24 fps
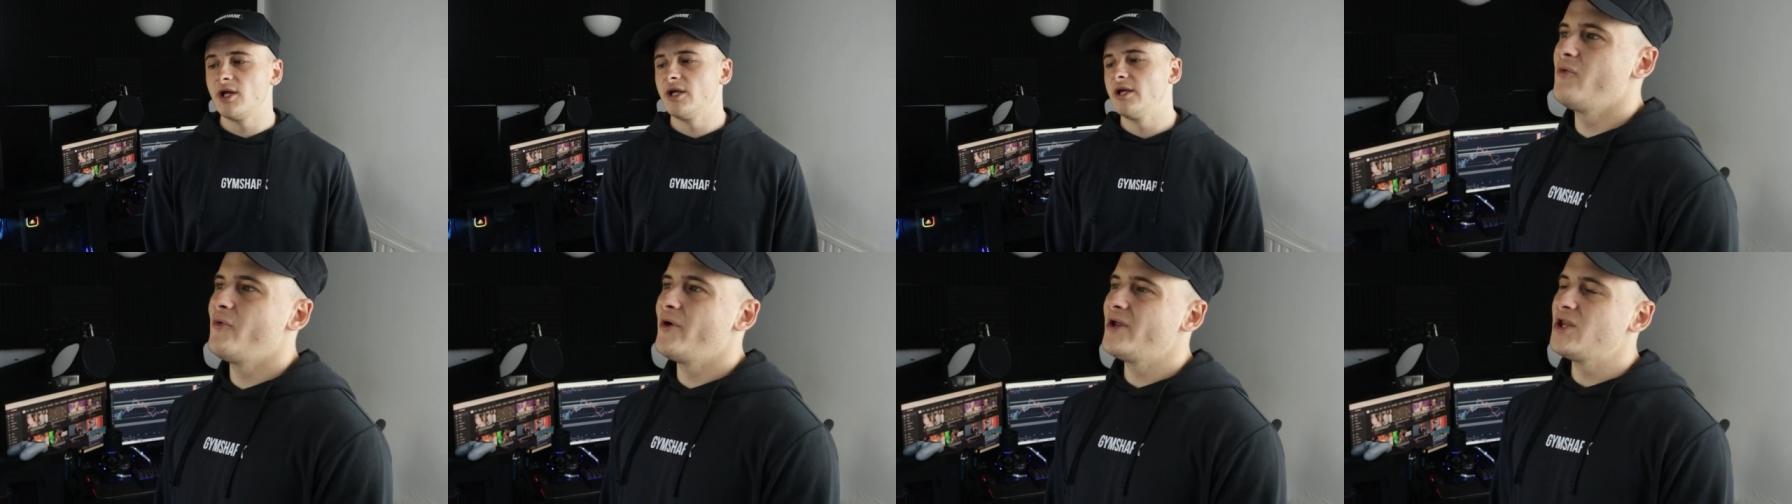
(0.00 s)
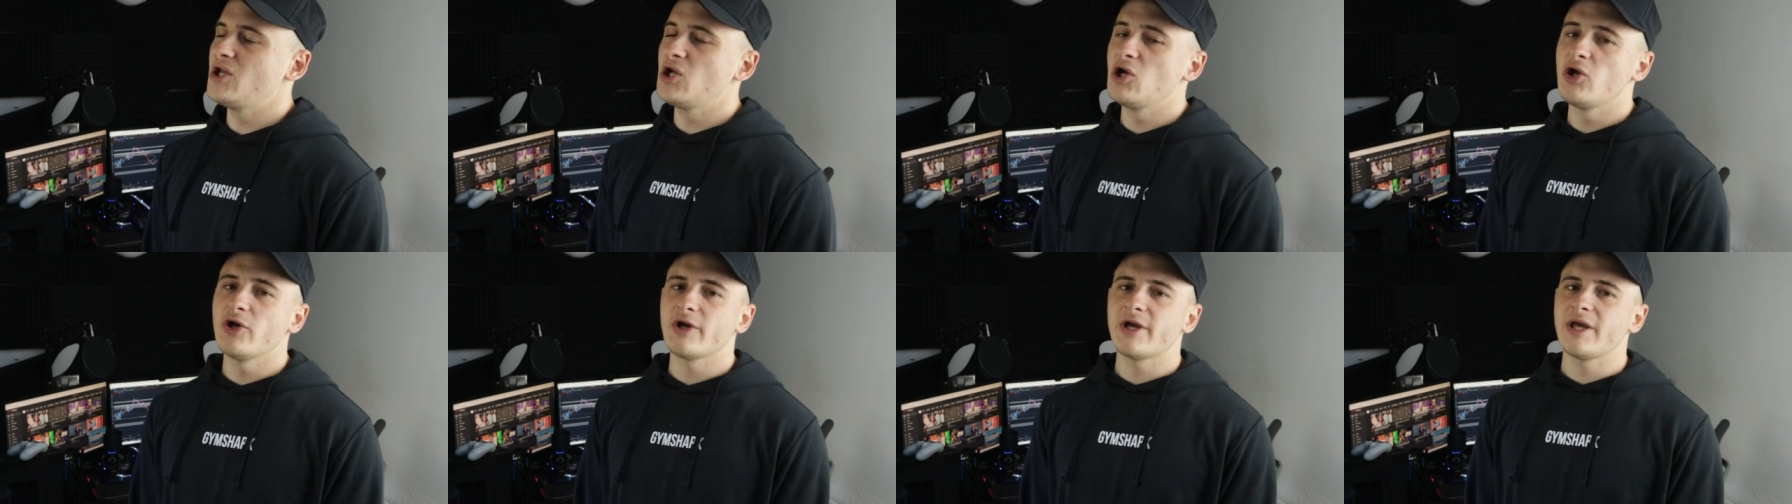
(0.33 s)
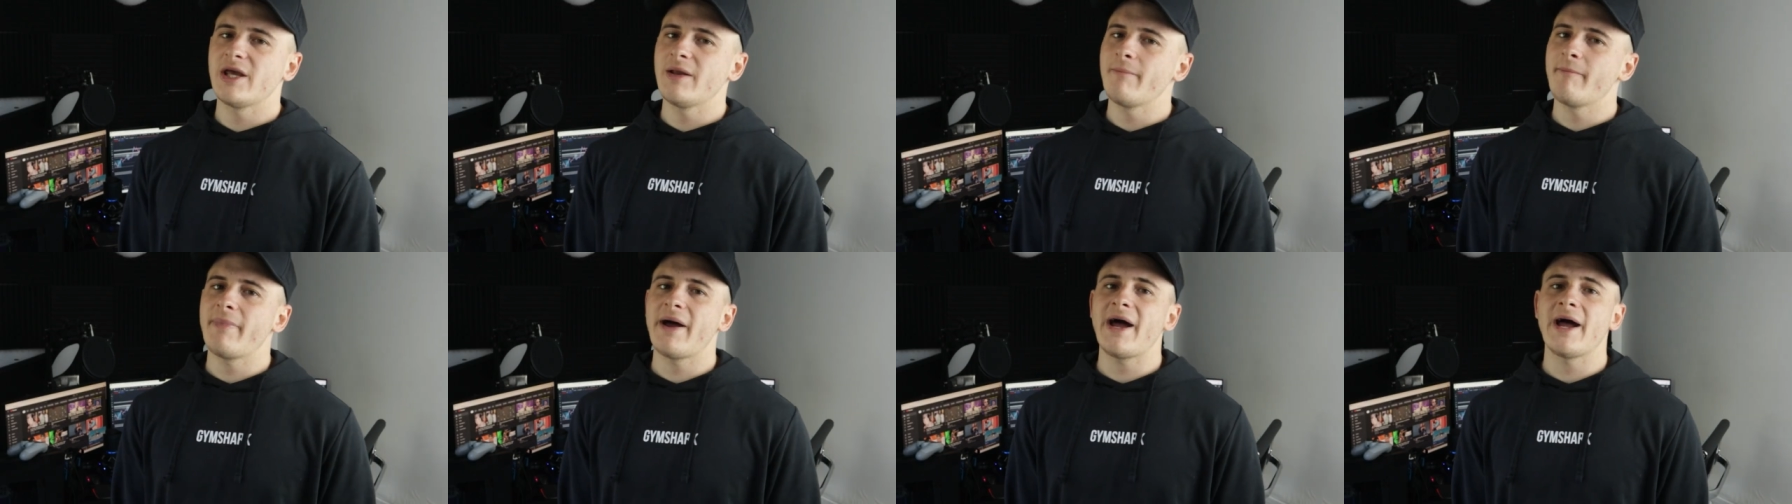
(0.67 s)
But when you're
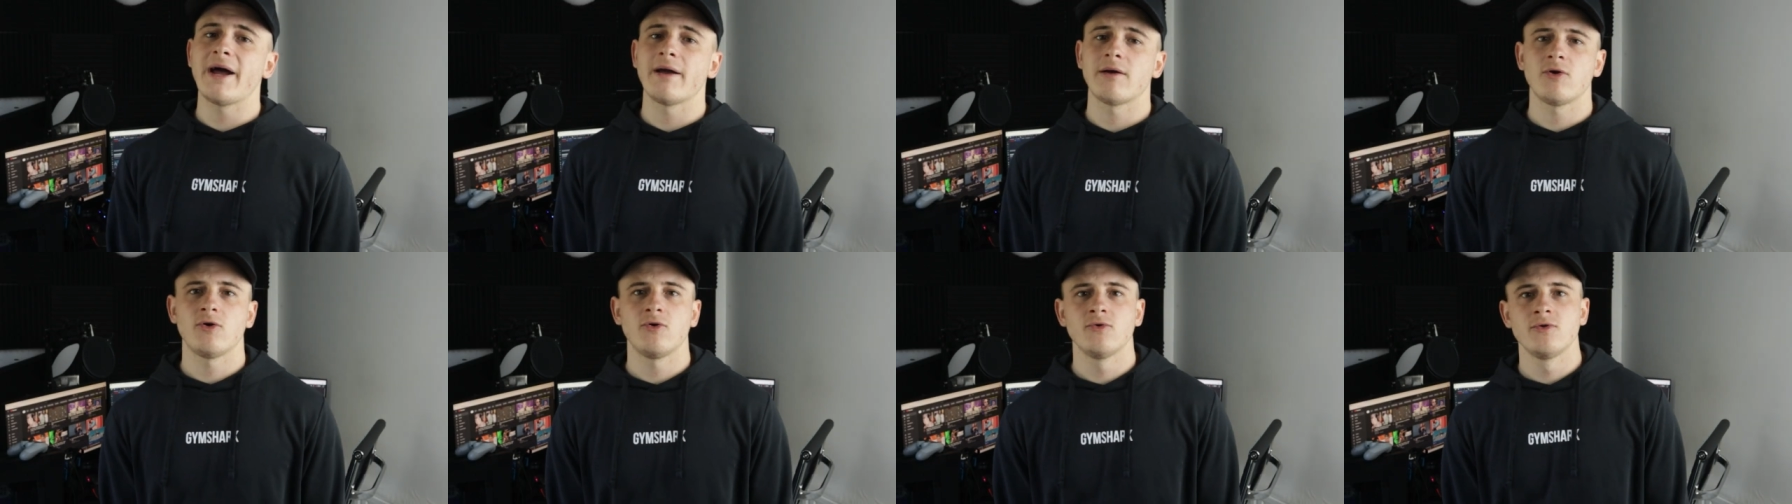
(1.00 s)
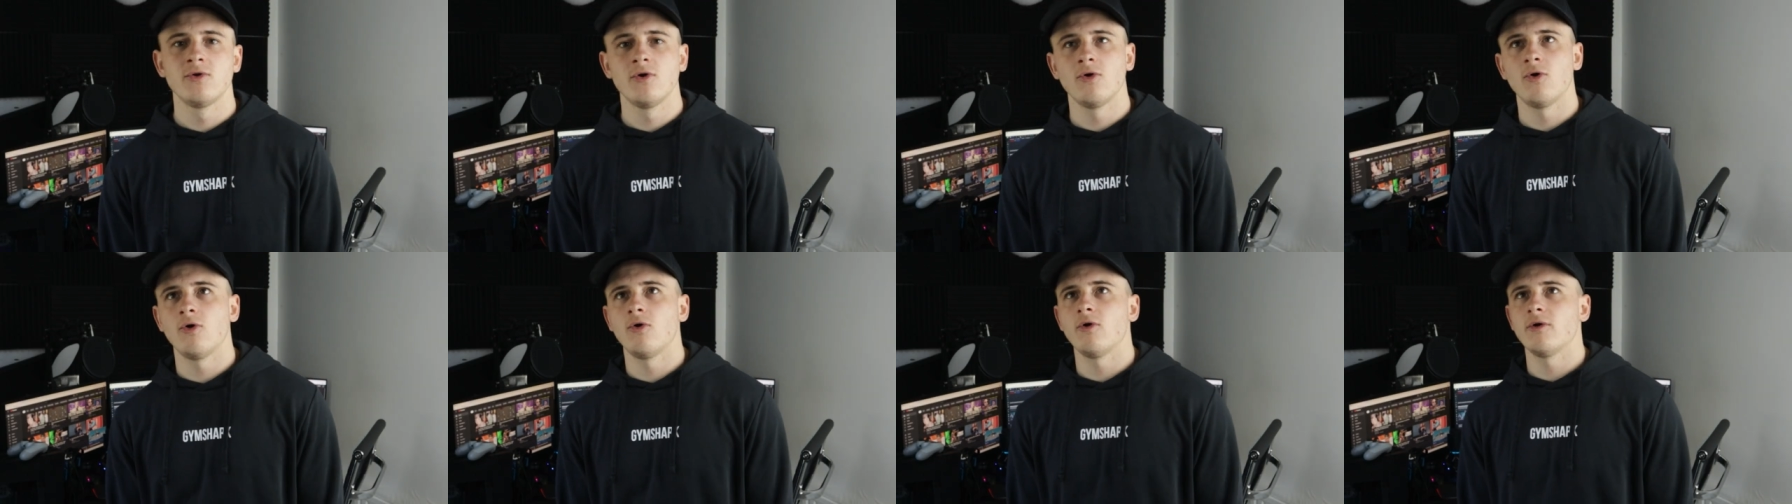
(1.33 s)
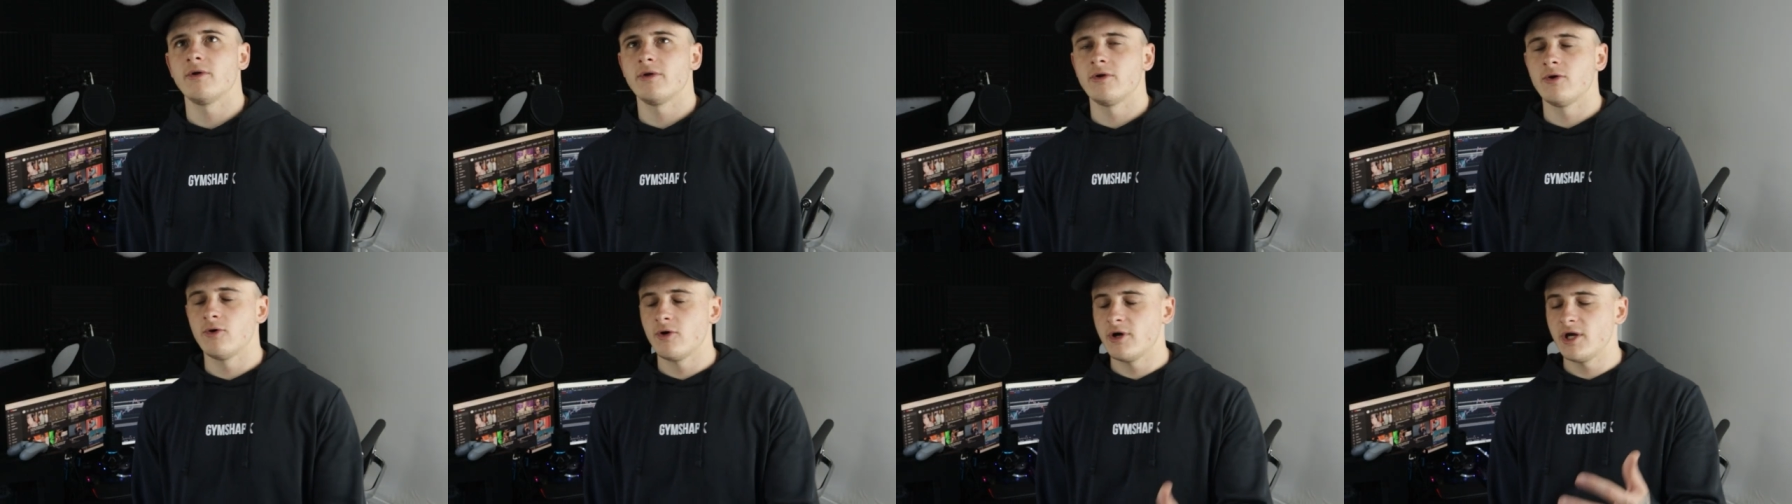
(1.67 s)
looking back on your,
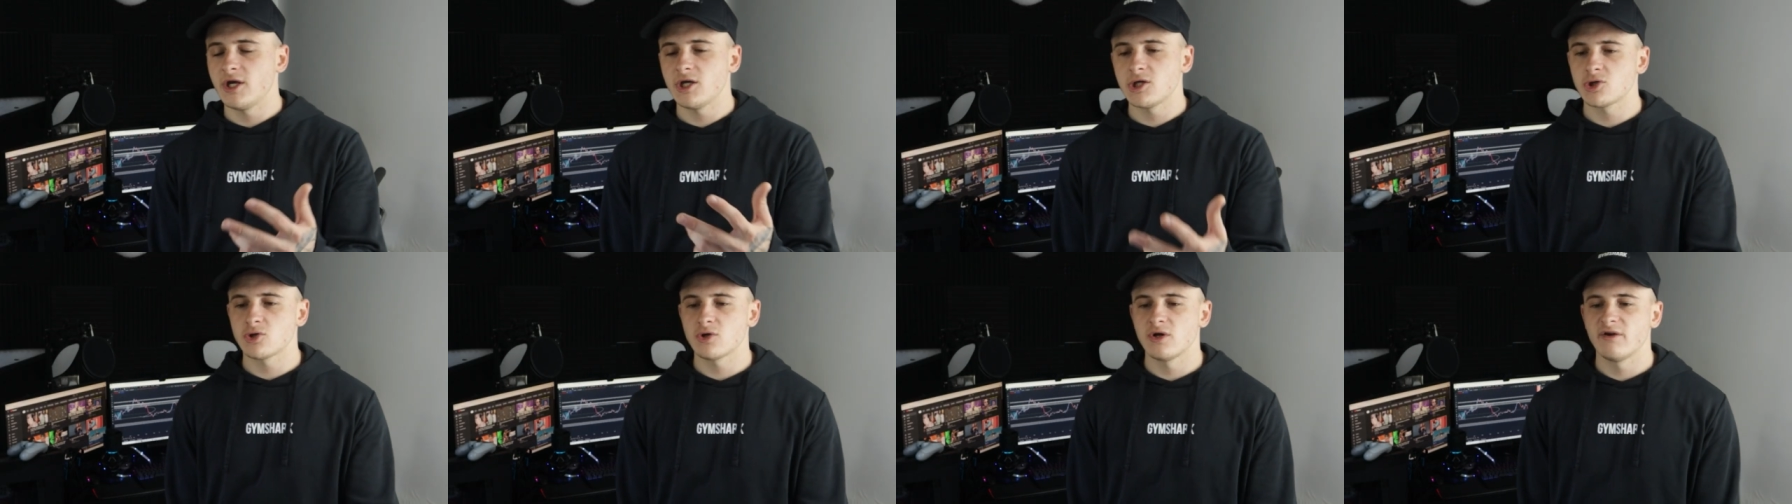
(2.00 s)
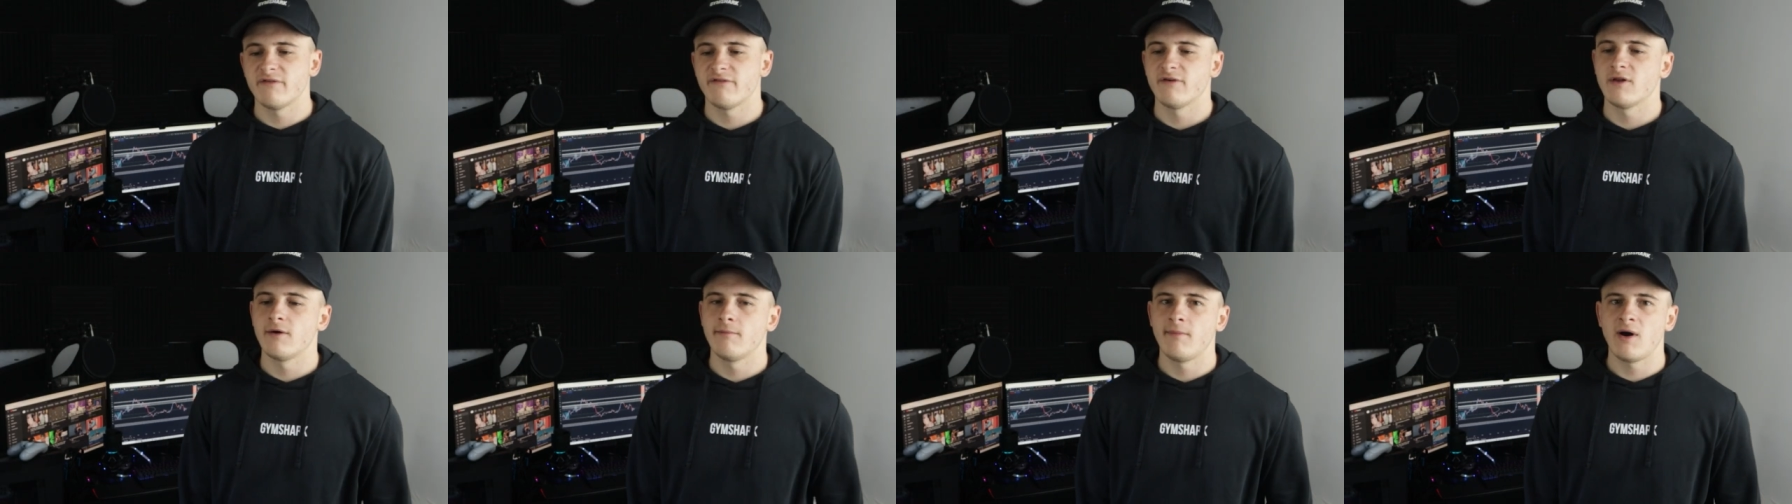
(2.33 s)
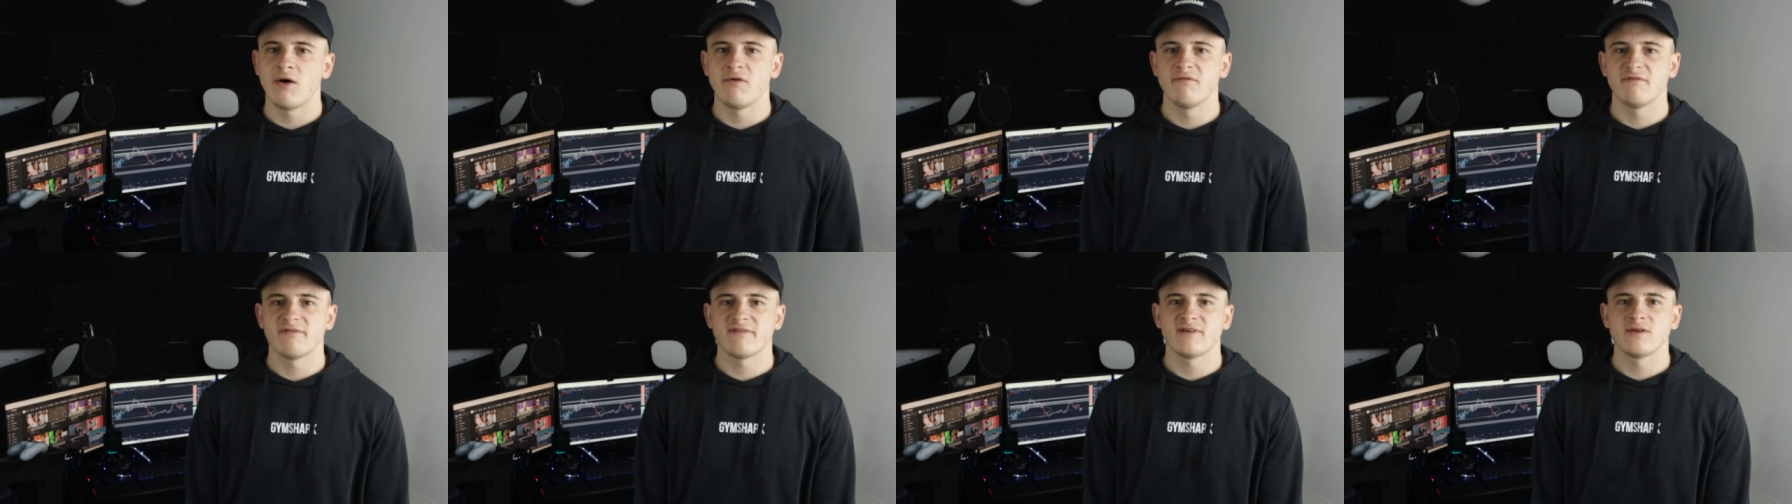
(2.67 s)
your history for the
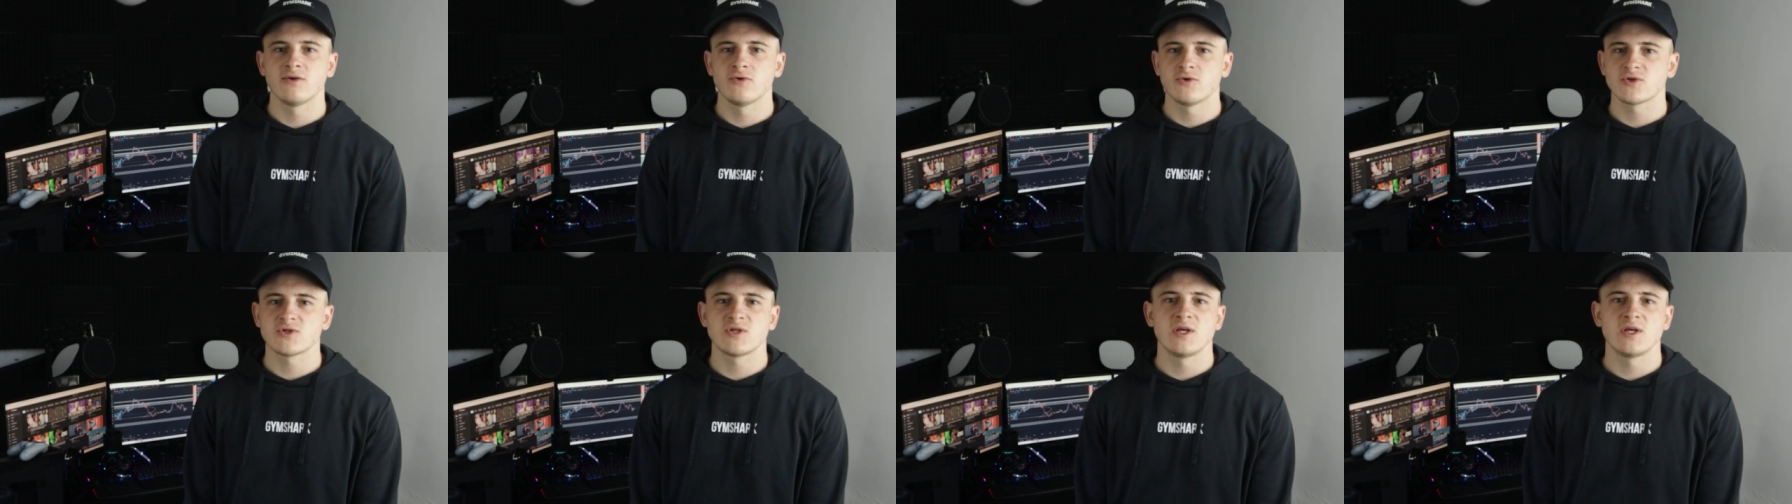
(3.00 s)
month and you're